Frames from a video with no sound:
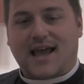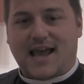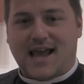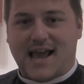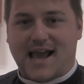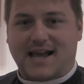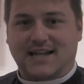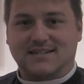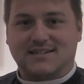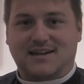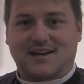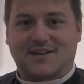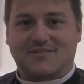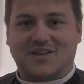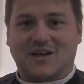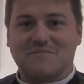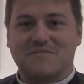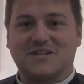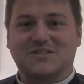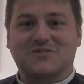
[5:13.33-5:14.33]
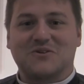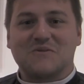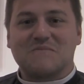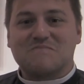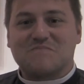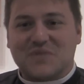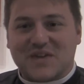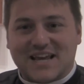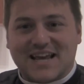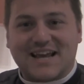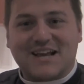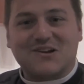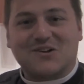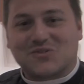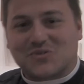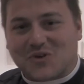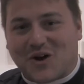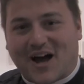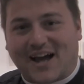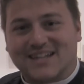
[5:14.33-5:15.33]
And uh, that means being
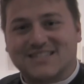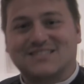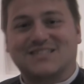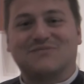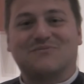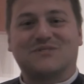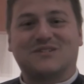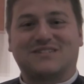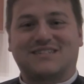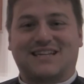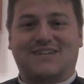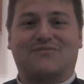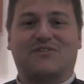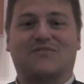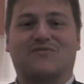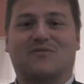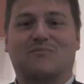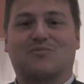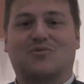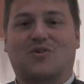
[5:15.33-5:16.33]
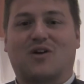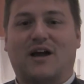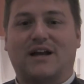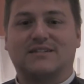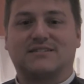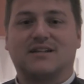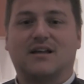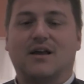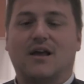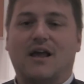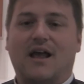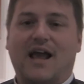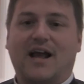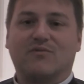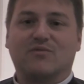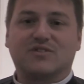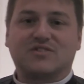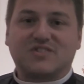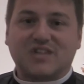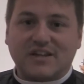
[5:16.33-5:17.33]
Christ and receiving from Christ and
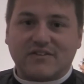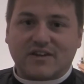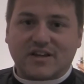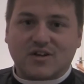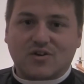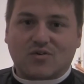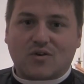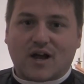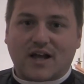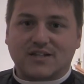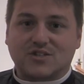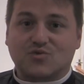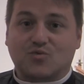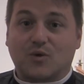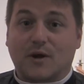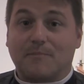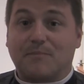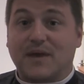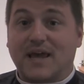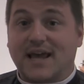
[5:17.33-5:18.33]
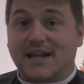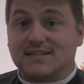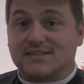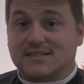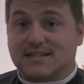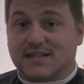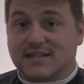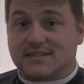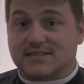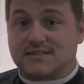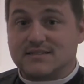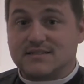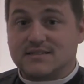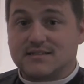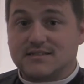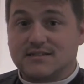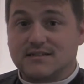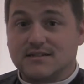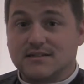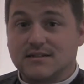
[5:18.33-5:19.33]
receiving Christ's
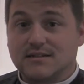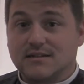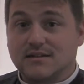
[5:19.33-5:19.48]
repentance,